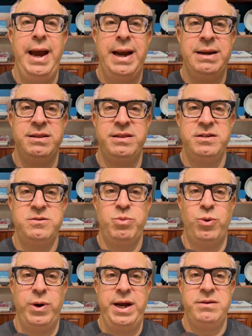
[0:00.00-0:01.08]
And at this
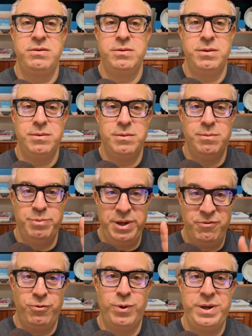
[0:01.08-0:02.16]
point,
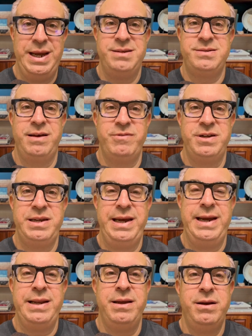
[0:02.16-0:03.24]
before day
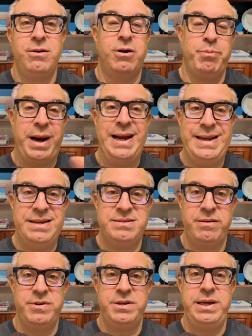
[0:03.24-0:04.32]
17 or by day
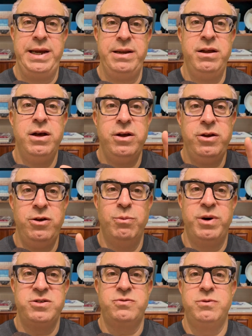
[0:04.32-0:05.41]
17, you
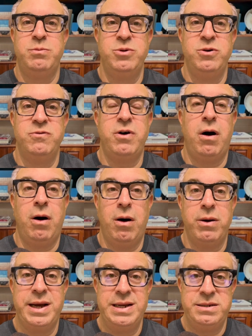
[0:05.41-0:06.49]
must remove
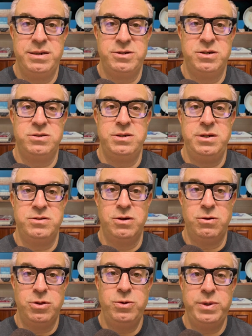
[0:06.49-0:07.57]
all contingencies,
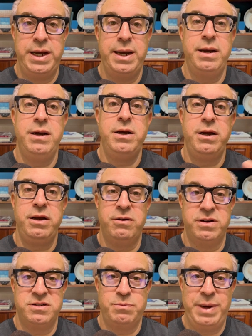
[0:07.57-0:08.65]
including
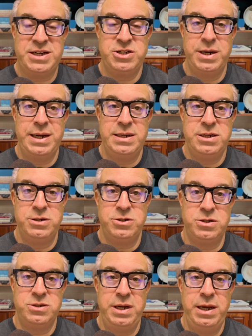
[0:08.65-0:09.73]
your inspection
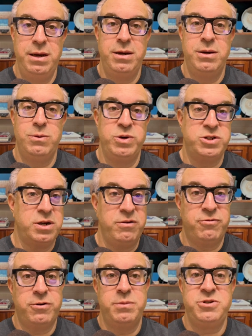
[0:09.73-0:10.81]
contingency, which
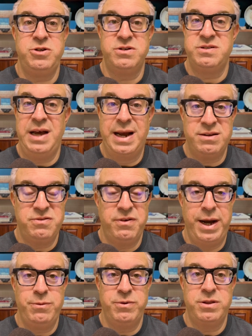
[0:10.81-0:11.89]
confirms you're
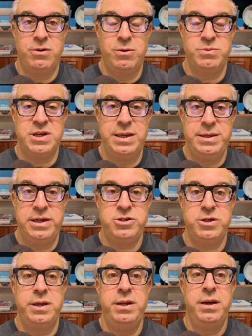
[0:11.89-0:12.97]
satisfied with the home's
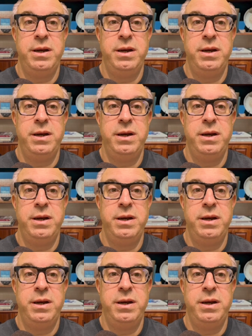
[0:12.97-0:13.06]
condition,